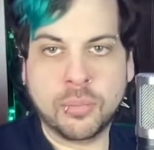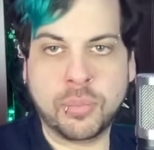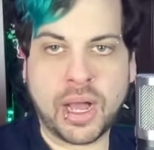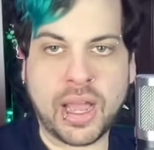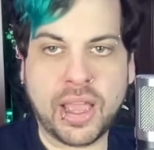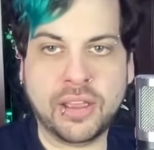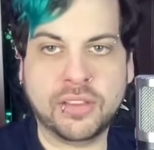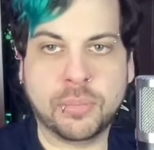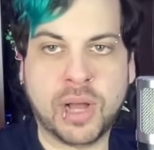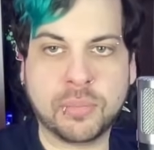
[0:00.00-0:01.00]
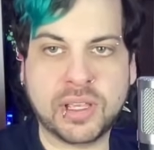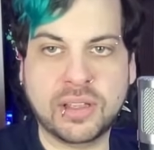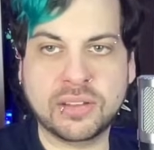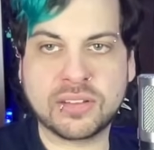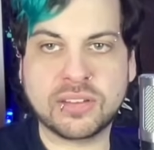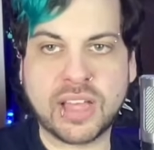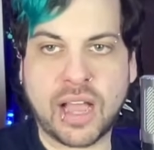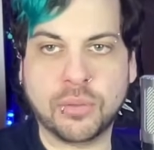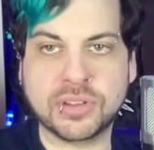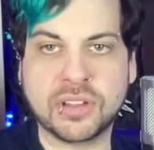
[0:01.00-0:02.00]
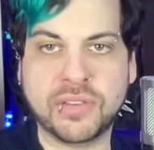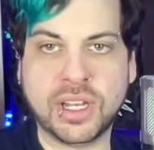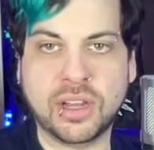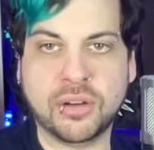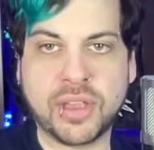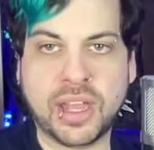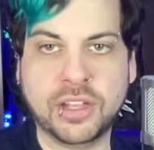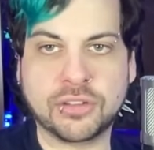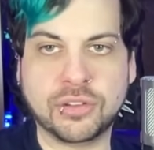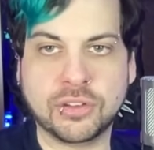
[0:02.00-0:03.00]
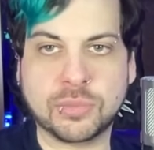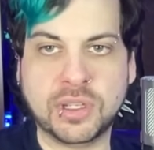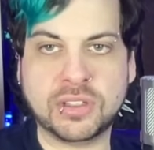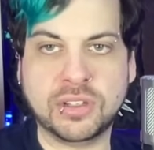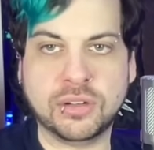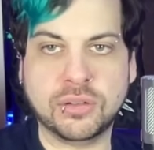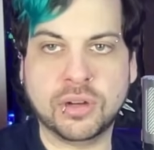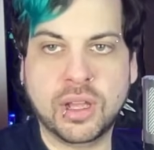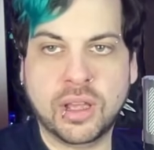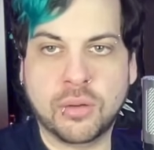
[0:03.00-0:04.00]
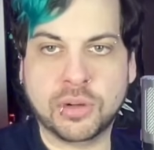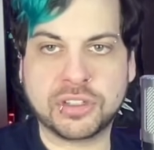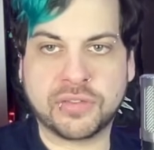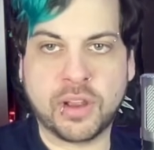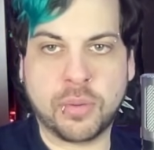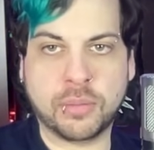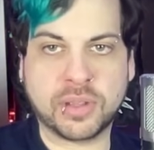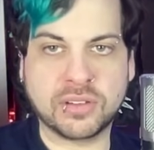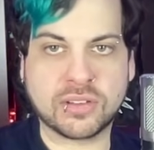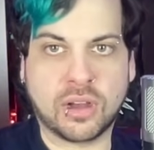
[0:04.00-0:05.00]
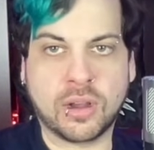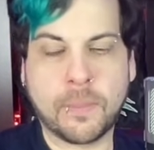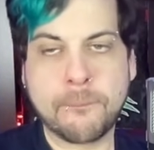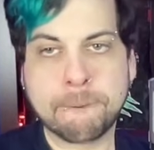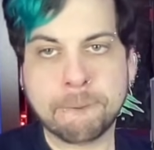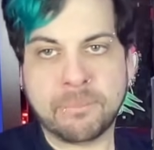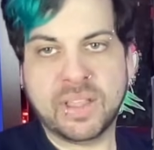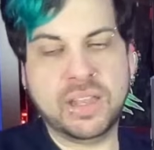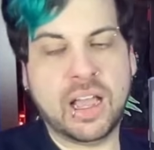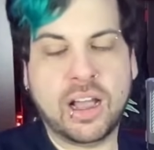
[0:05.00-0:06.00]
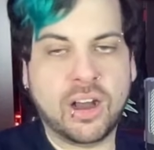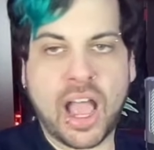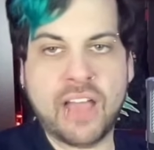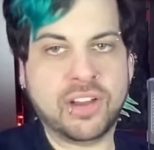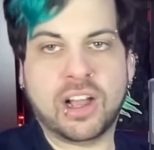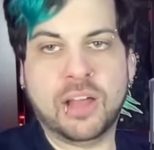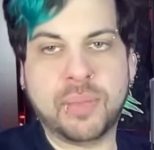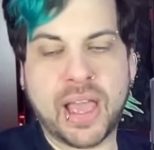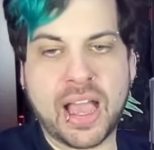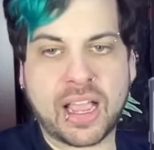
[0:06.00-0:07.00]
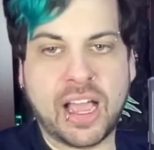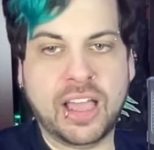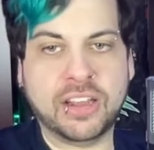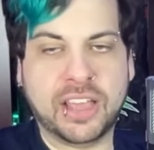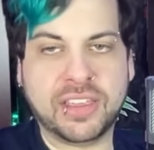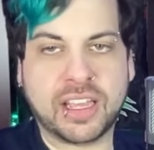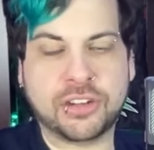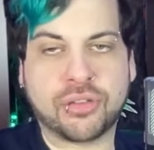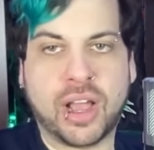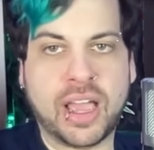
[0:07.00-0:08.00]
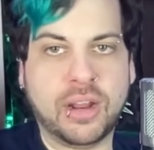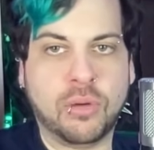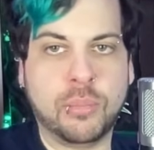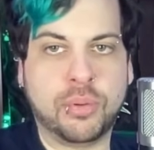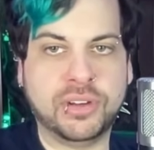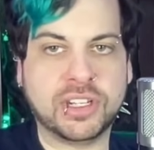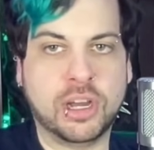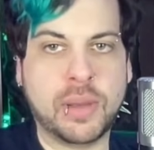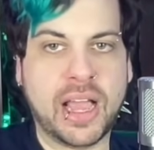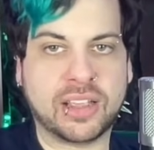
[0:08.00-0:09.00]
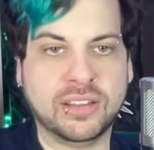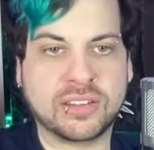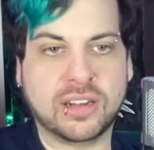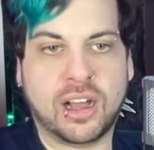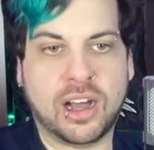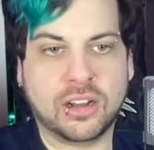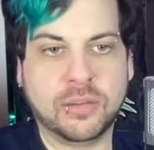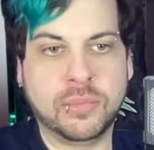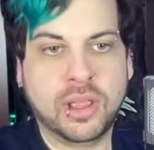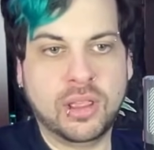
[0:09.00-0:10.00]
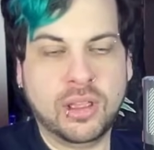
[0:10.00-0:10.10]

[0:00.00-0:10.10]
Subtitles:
by the Pumpkins? That was the video that introduced me to you. What's your favorite Pumpkin song? No, I haven't gone back. I think I tried at one point to go back and listen to Autumn,